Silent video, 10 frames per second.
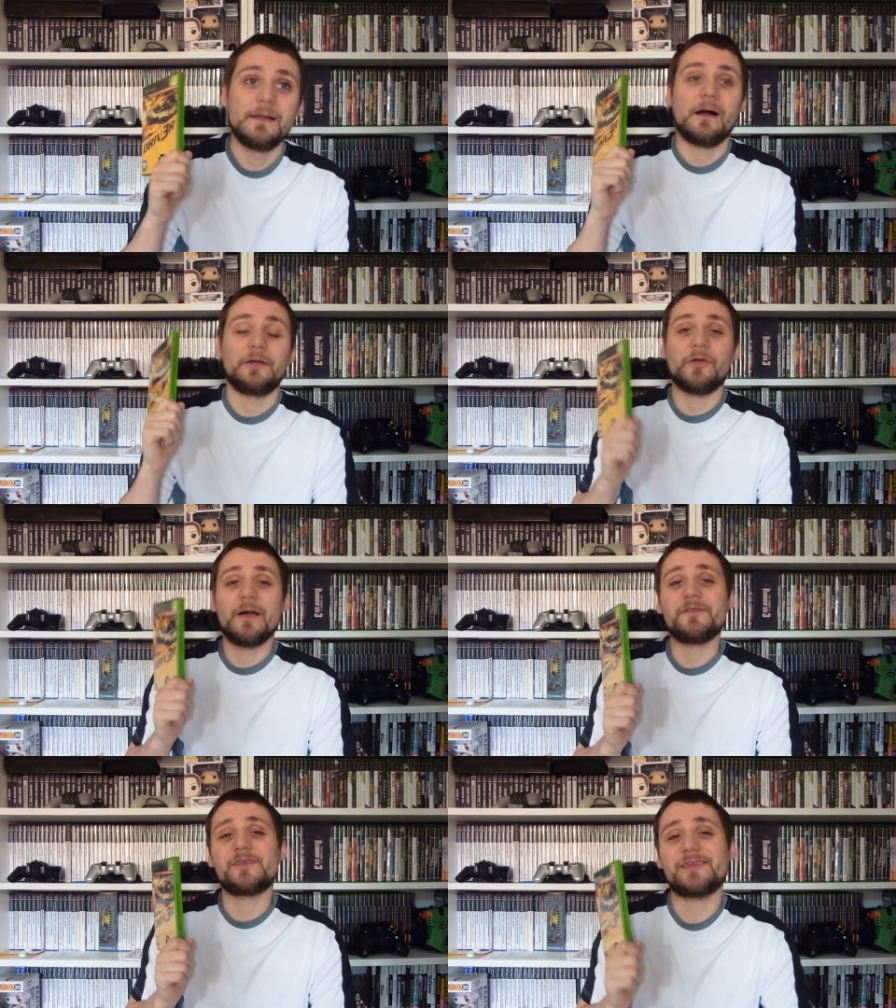I don't
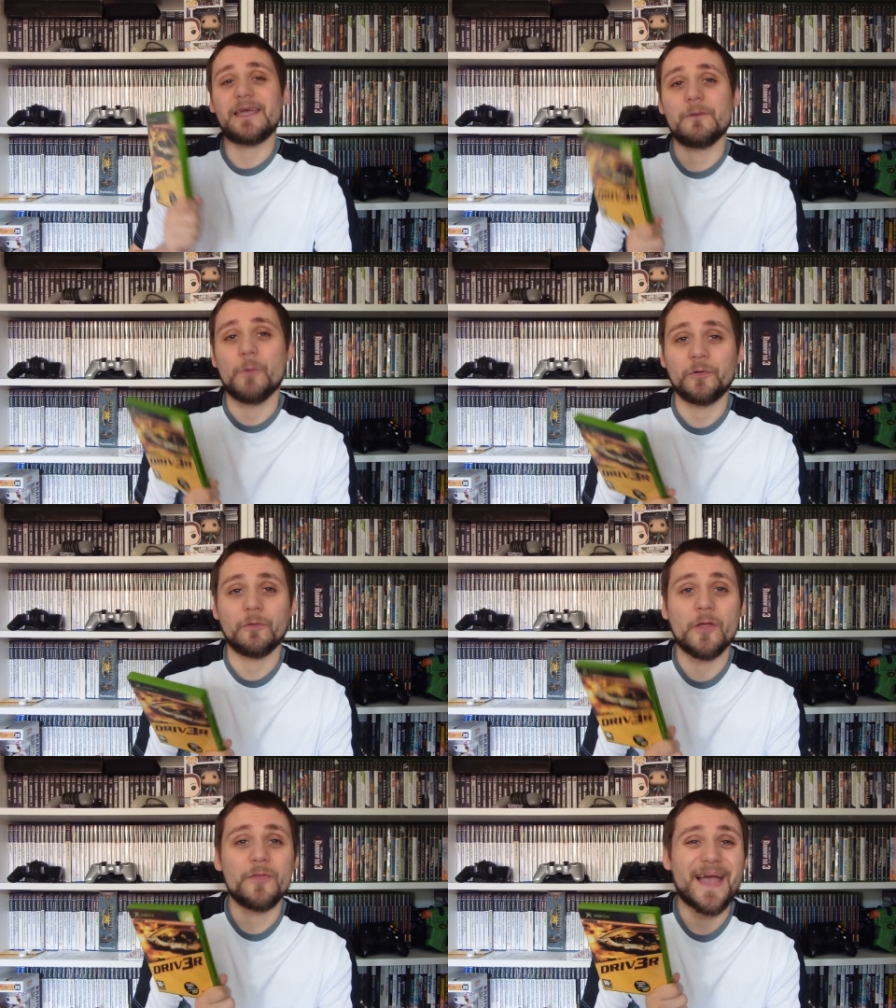have the second one,
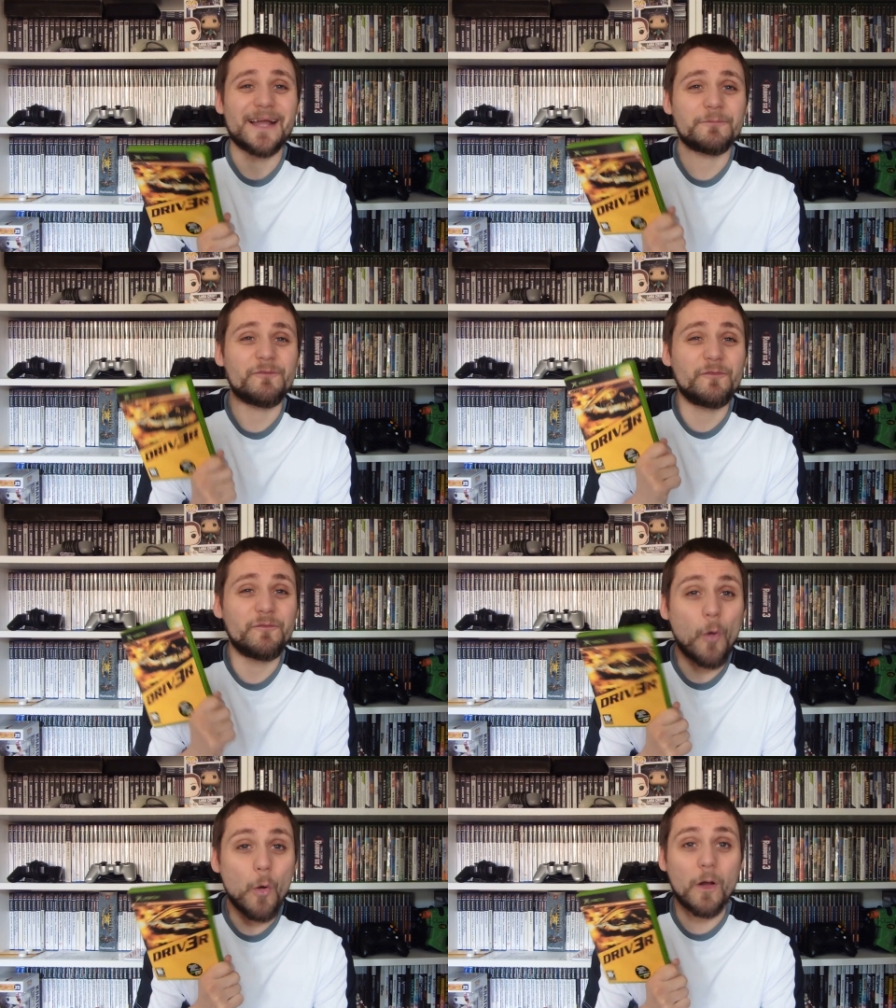although they had
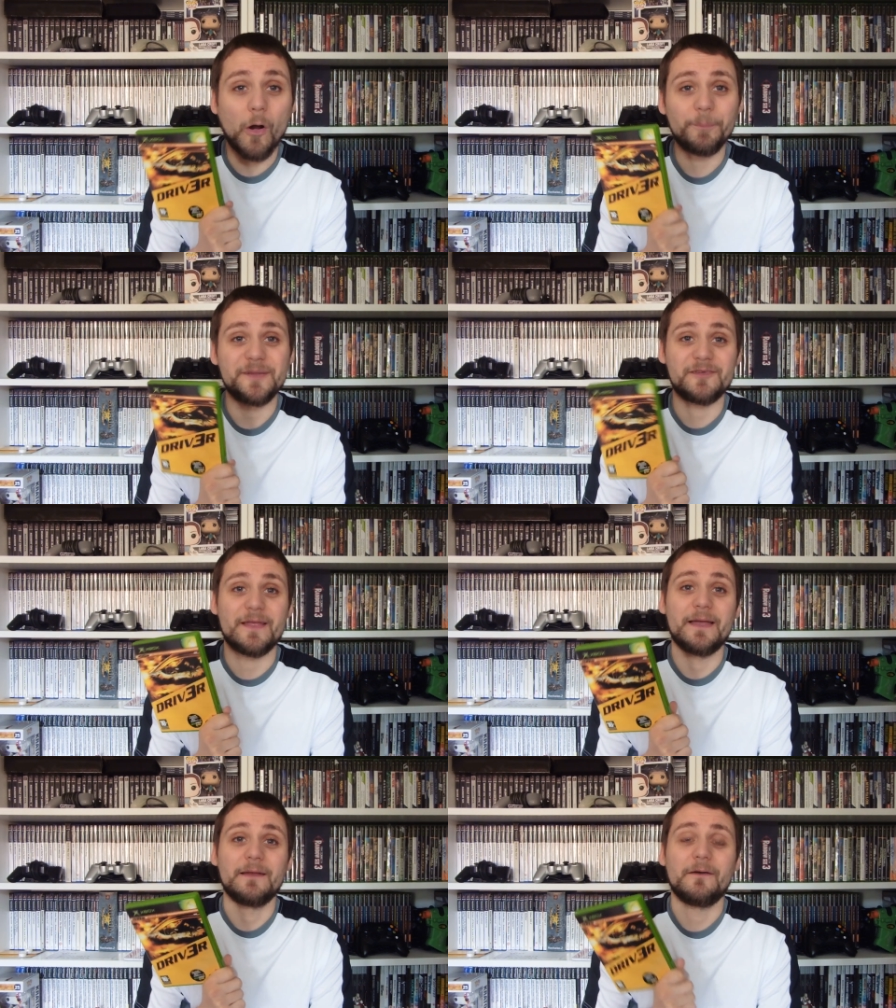four copies
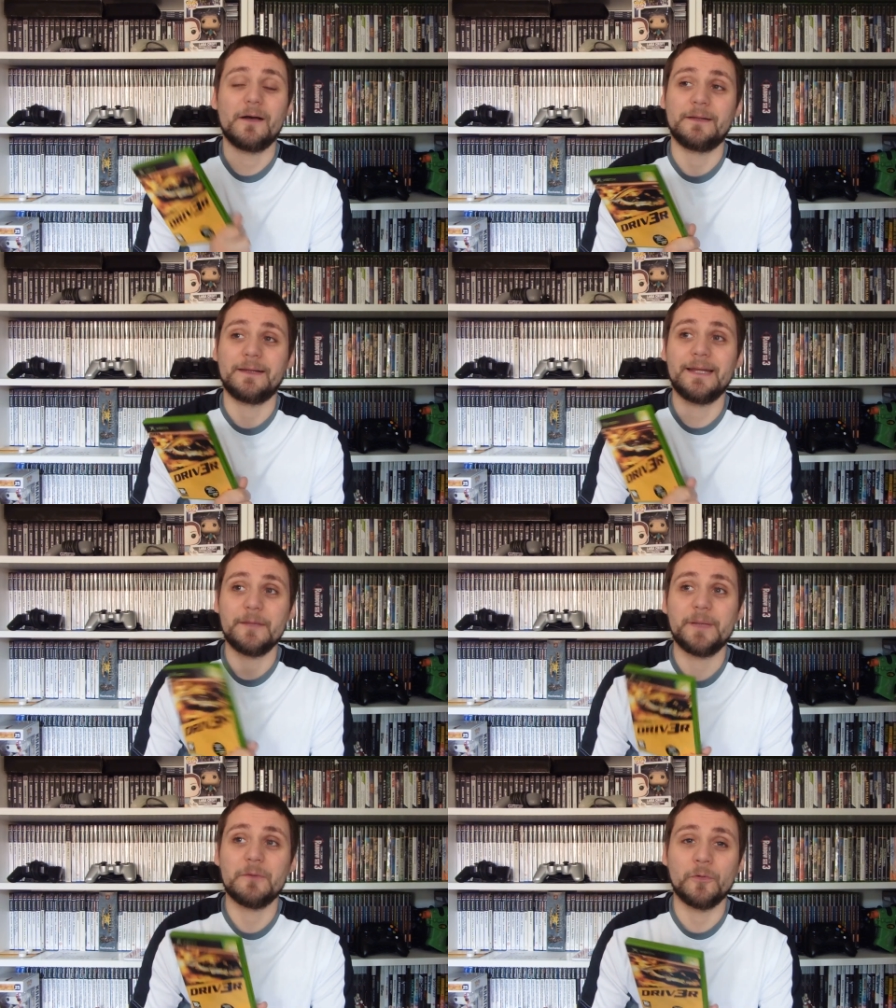there, and I nearly
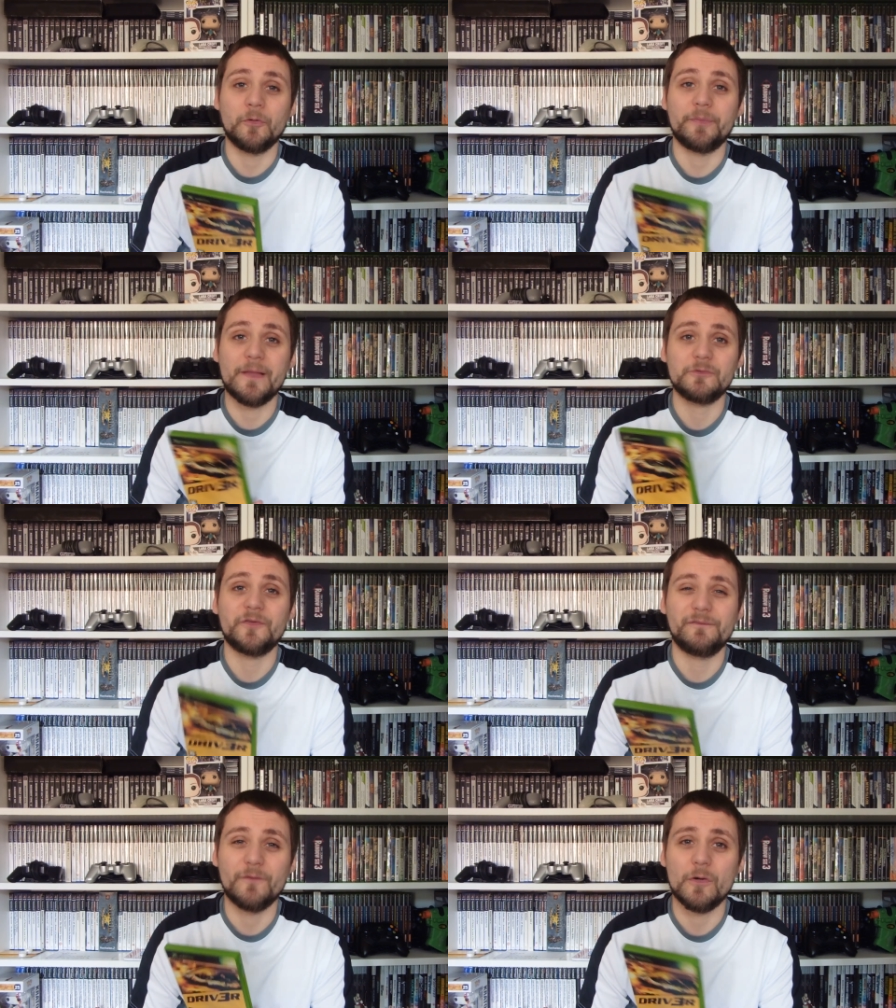picked one up. That was
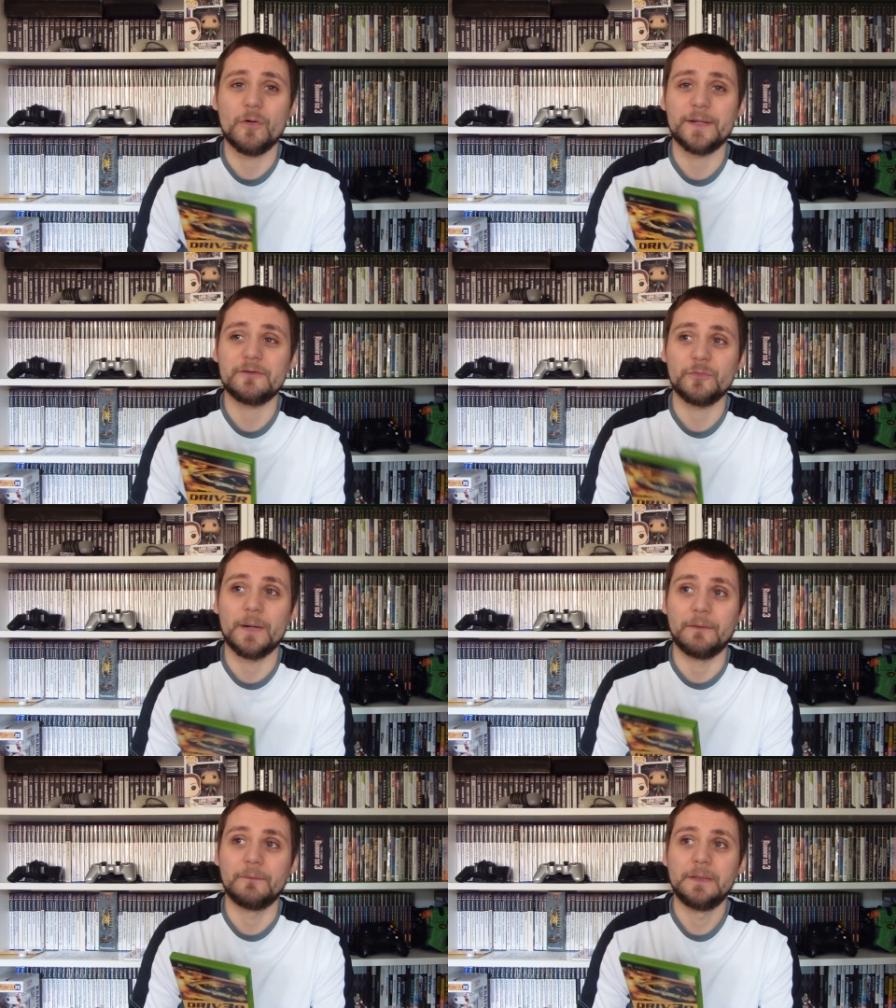four quid as
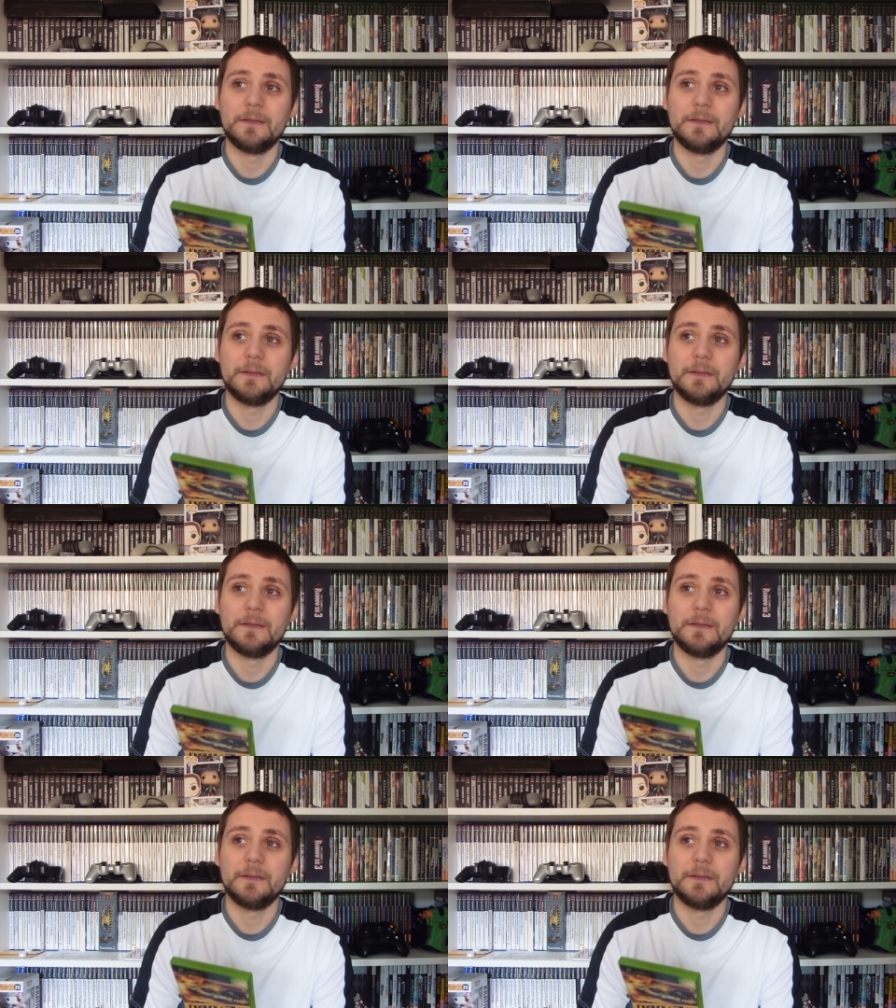well.